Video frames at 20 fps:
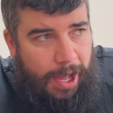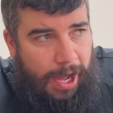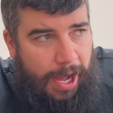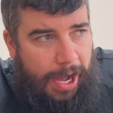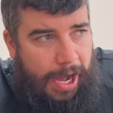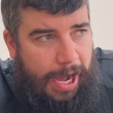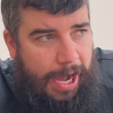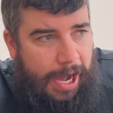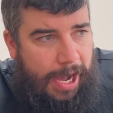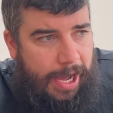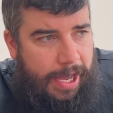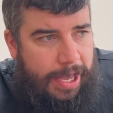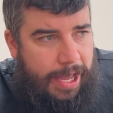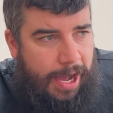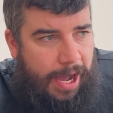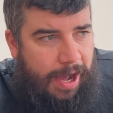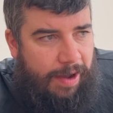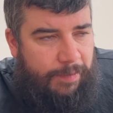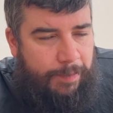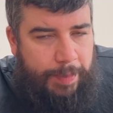I
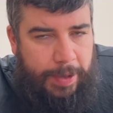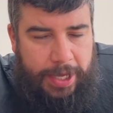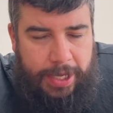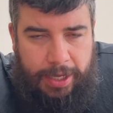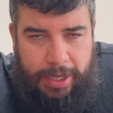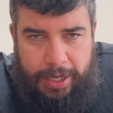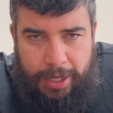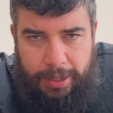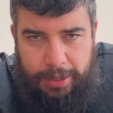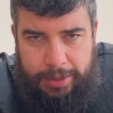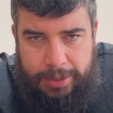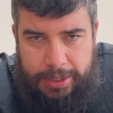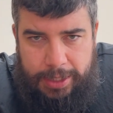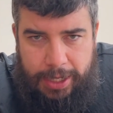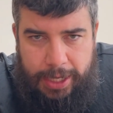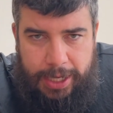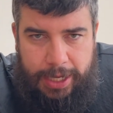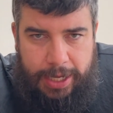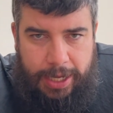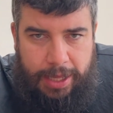have been
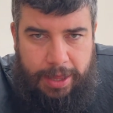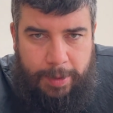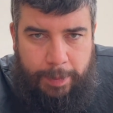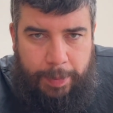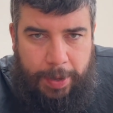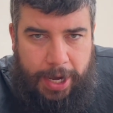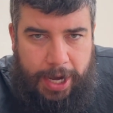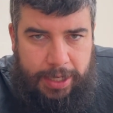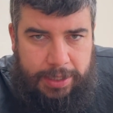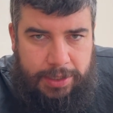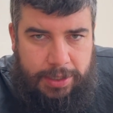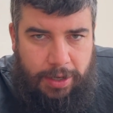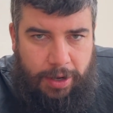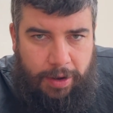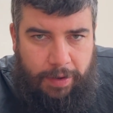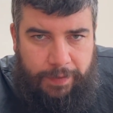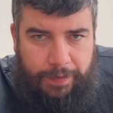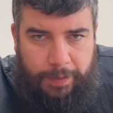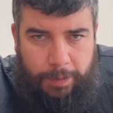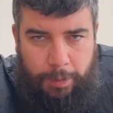guilty in the past
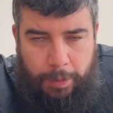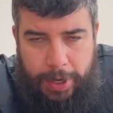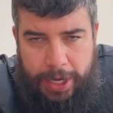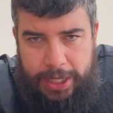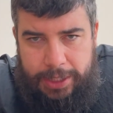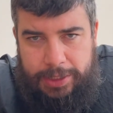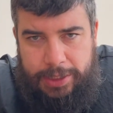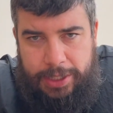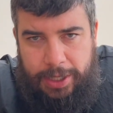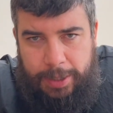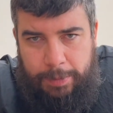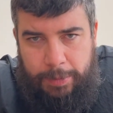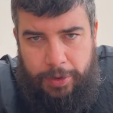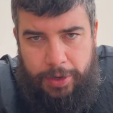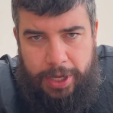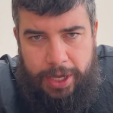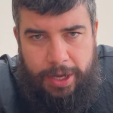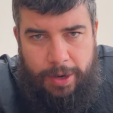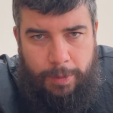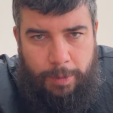of wasting
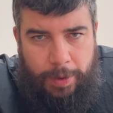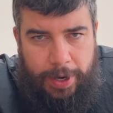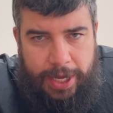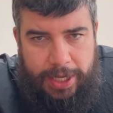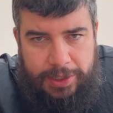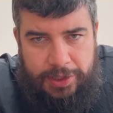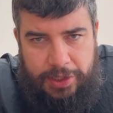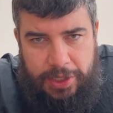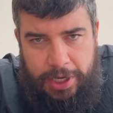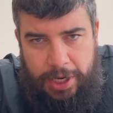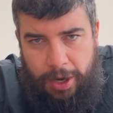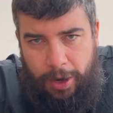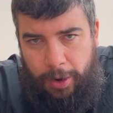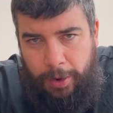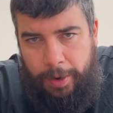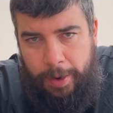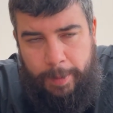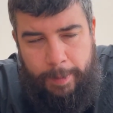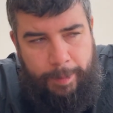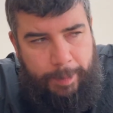money, wasting it
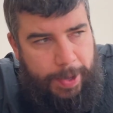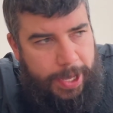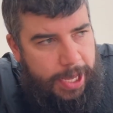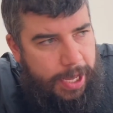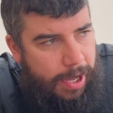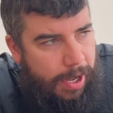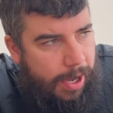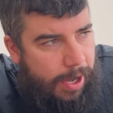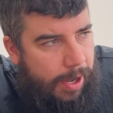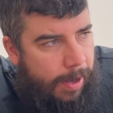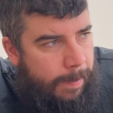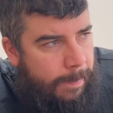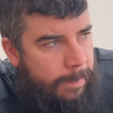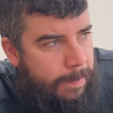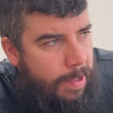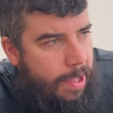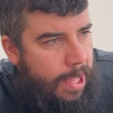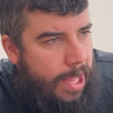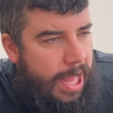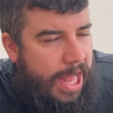on beer,
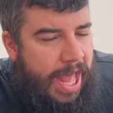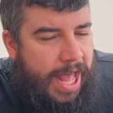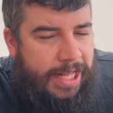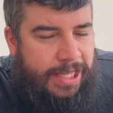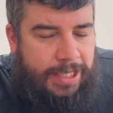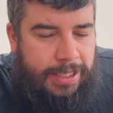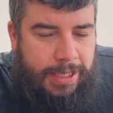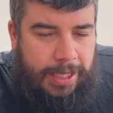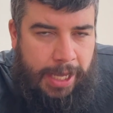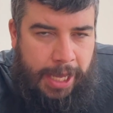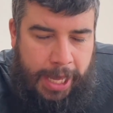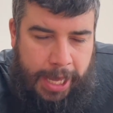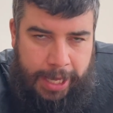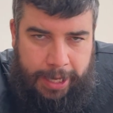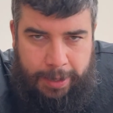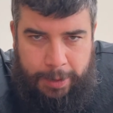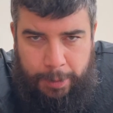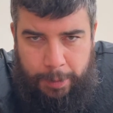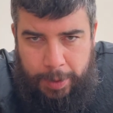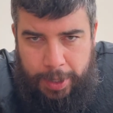
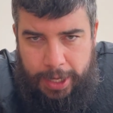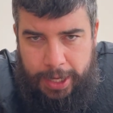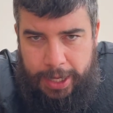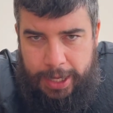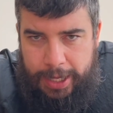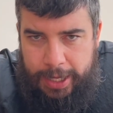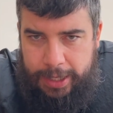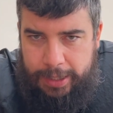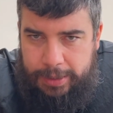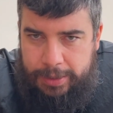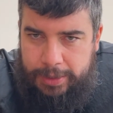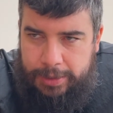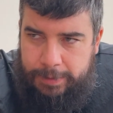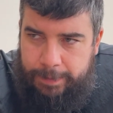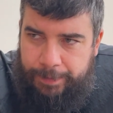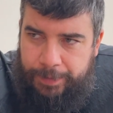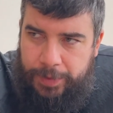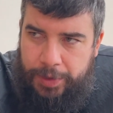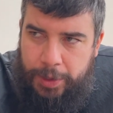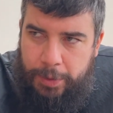
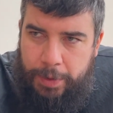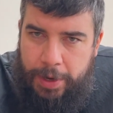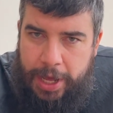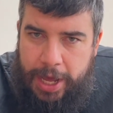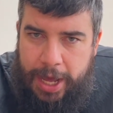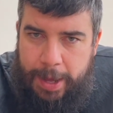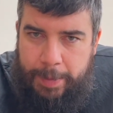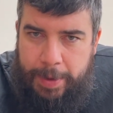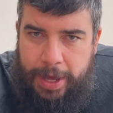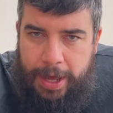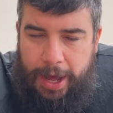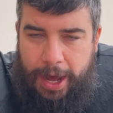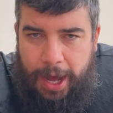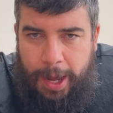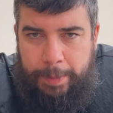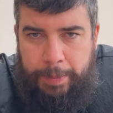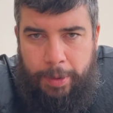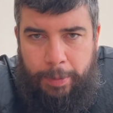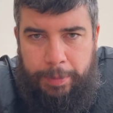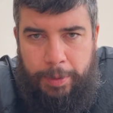takeaways, you name it,
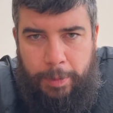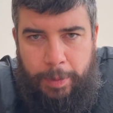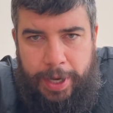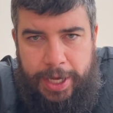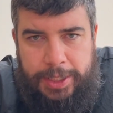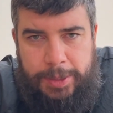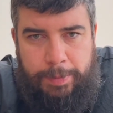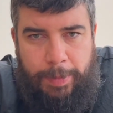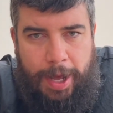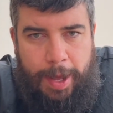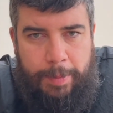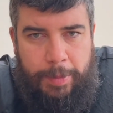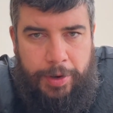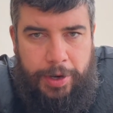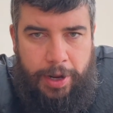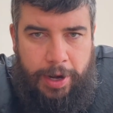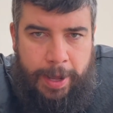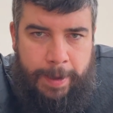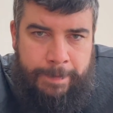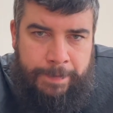I probably waste my
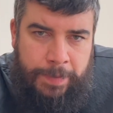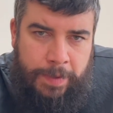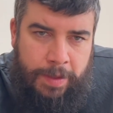money on it.